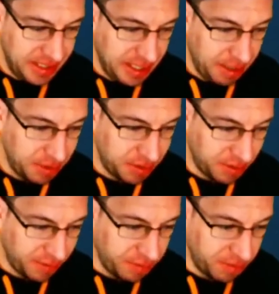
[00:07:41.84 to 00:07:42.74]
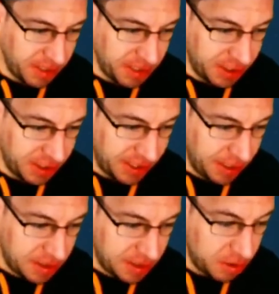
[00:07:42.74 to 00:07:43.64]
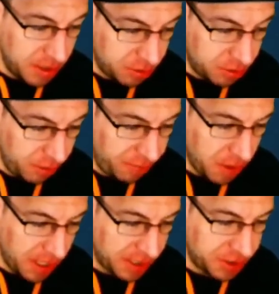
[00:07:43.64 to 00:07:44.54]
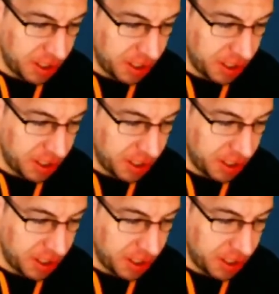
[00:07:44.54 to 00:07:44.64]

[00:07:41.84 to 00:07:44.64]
damage from Denji. So his Rufio actually